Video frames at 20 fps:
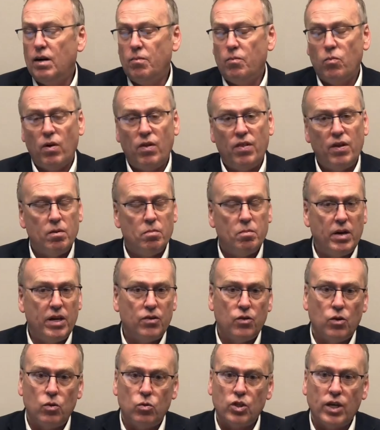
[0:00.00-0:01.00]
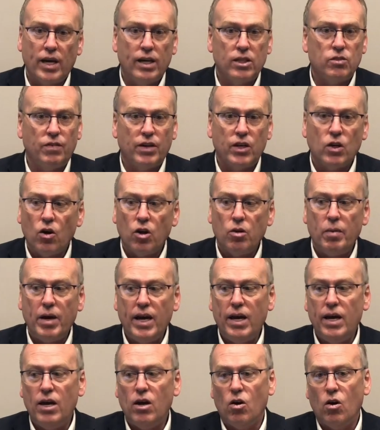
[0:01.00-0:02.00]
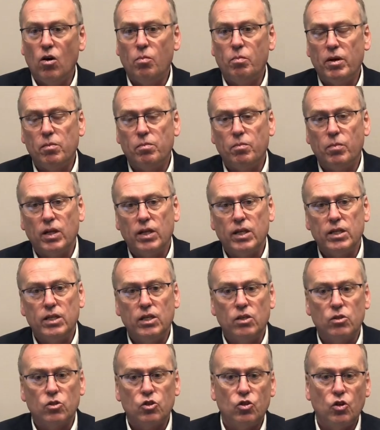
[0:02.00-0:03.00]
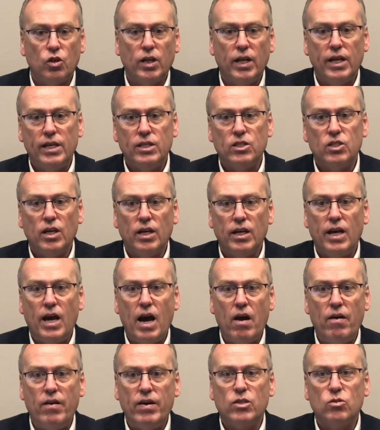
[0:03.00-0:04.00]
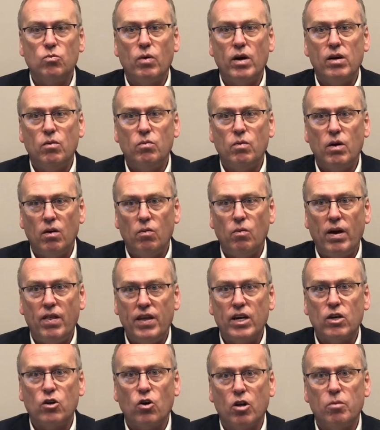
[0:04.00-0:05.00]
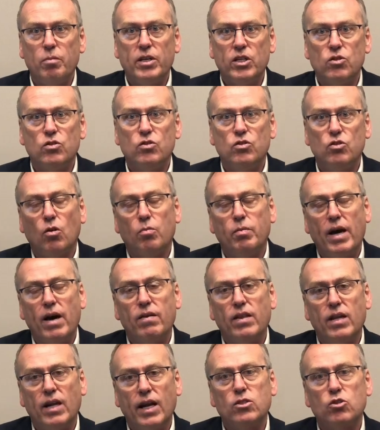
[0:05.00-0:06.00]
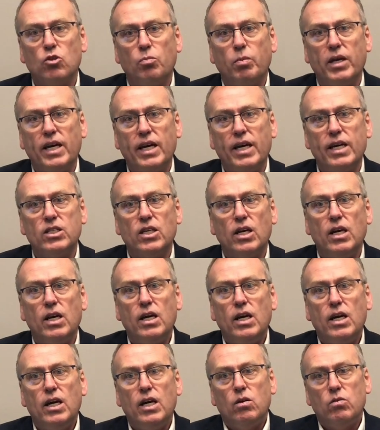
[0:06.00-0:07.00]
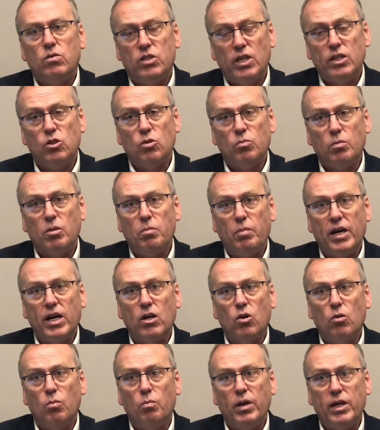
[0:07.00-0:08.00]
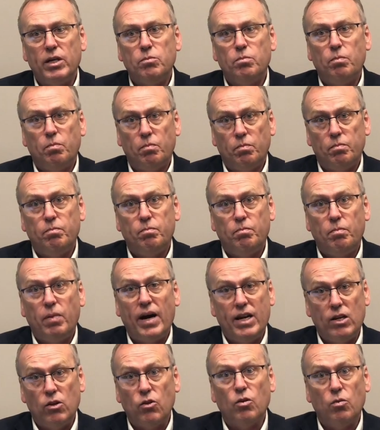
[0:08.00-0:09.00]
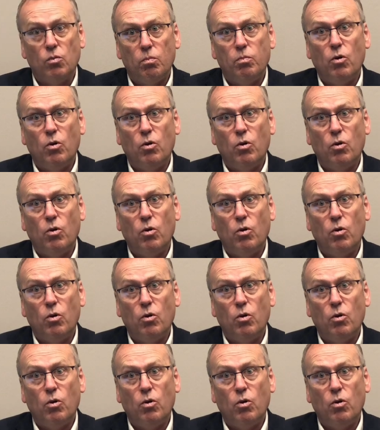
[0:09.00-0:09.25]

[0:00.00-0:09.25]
whether it be through scales of economy or people struggling in certain areas where the economy has dropped down in the last couple of years. See some of the bigger companies buying other